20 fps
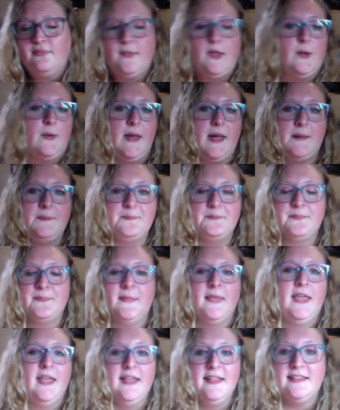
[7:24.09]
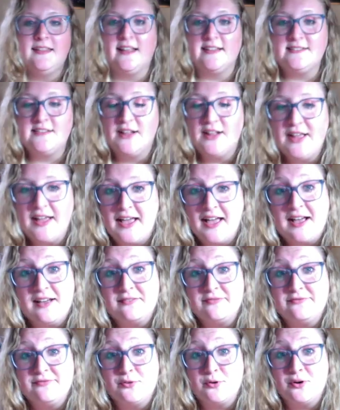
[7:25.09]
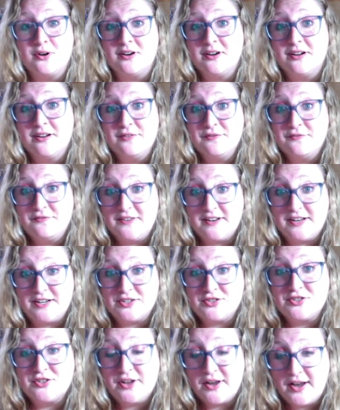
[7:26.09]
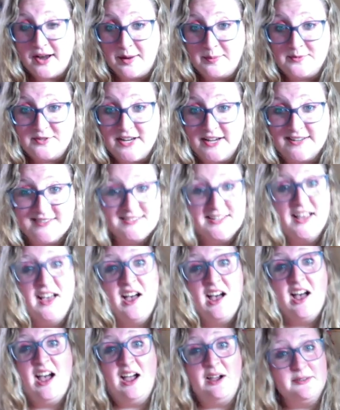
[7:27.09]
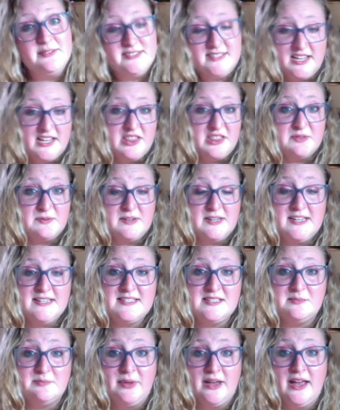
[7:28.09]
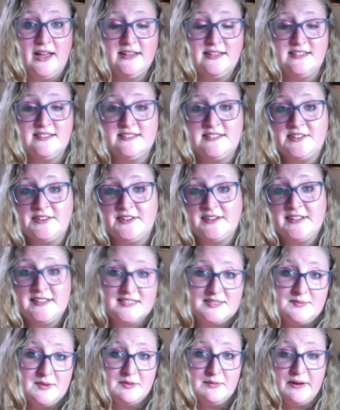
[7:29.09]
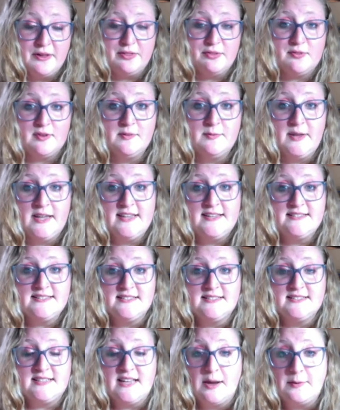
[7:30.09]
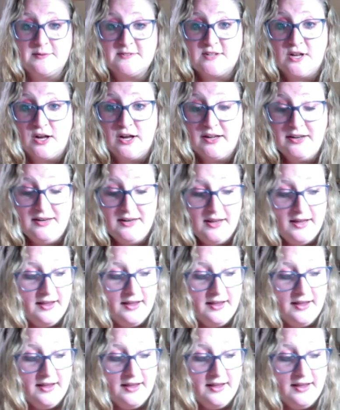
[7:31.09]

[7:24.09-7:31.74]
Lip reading: Okay. That's all I have for finished objects. I would say 3 isn't bad considering it's been about 3 weeks since I was on.